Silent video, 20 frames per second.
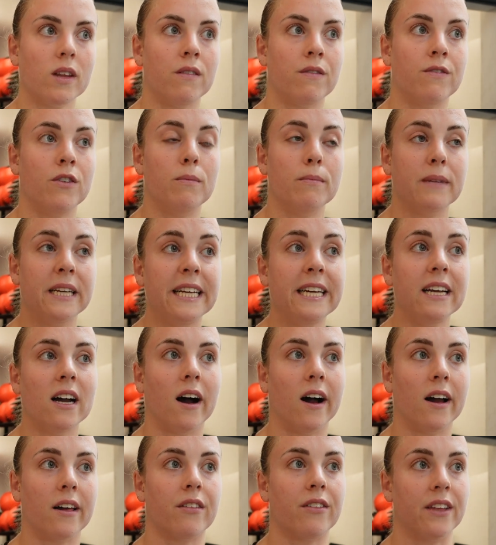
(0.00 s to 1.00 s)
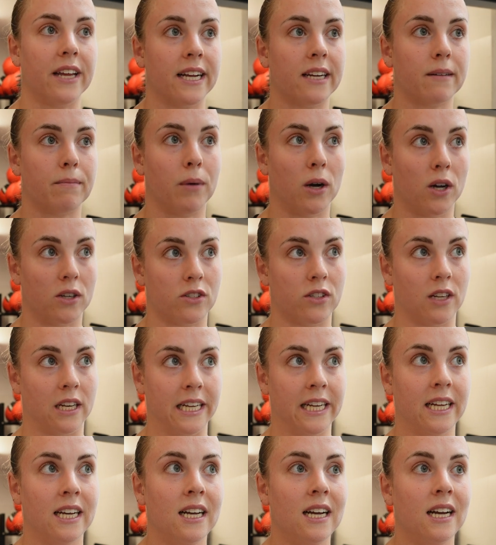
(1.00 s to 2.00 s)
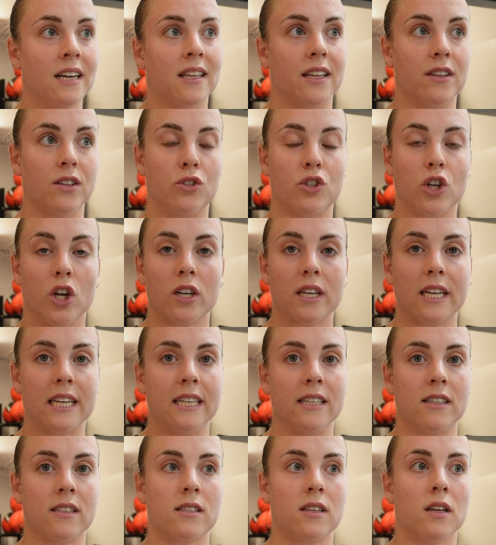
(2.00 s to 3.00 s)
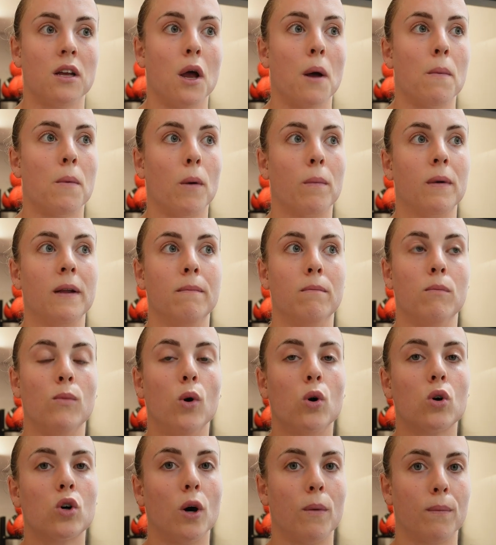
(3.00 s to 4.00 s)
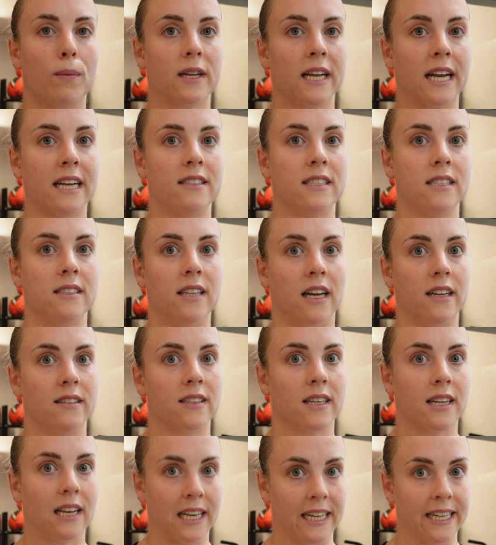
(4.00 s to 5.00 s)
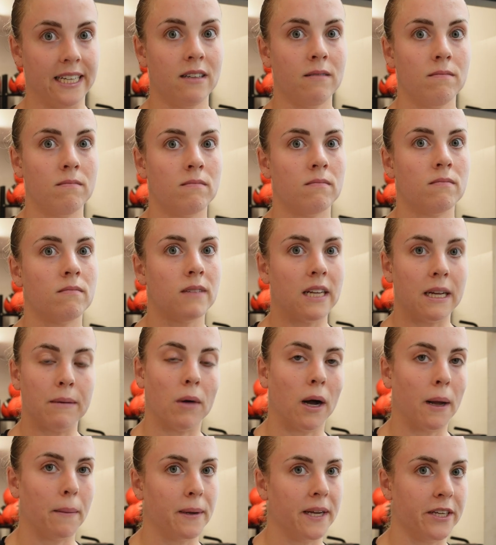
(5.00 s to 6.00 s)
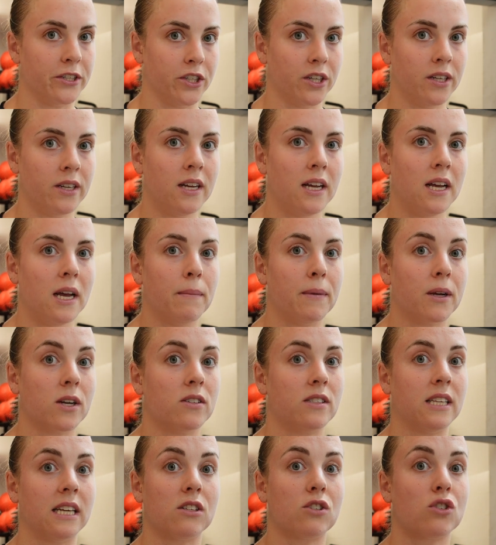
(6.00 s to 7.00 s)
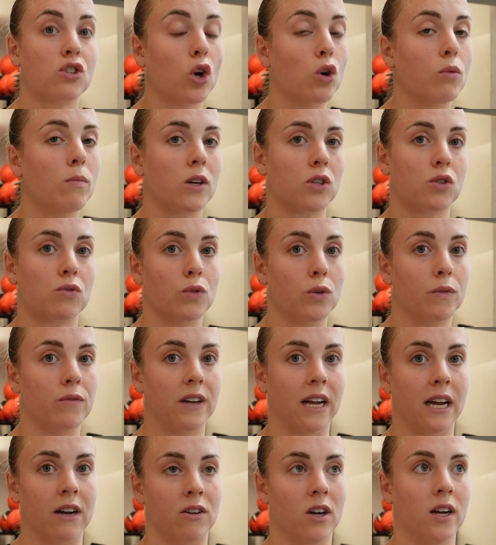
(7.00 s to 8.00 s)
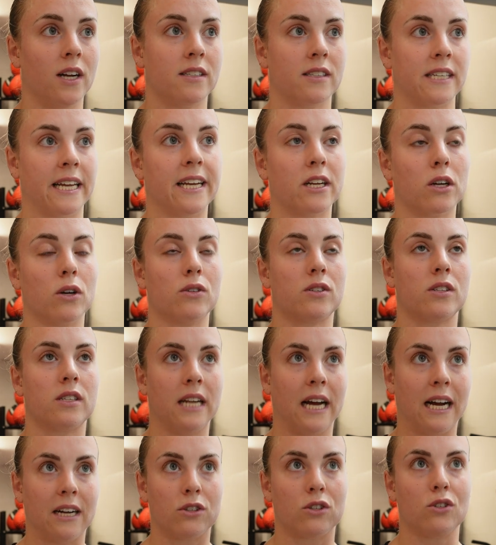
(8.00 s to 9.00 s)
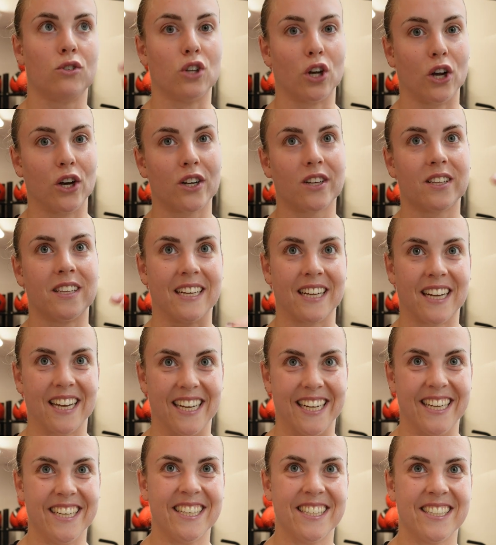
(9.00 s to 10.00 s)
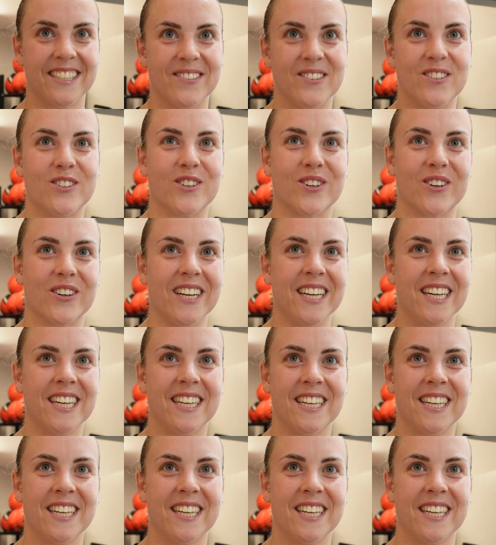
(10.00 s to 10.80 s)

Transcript: For me, I think personally that the jerk is probably more complicated than the clean, in my opinion, because there's so much room for error. I'd say it goes snatch, jerk, then clean. Would you agree?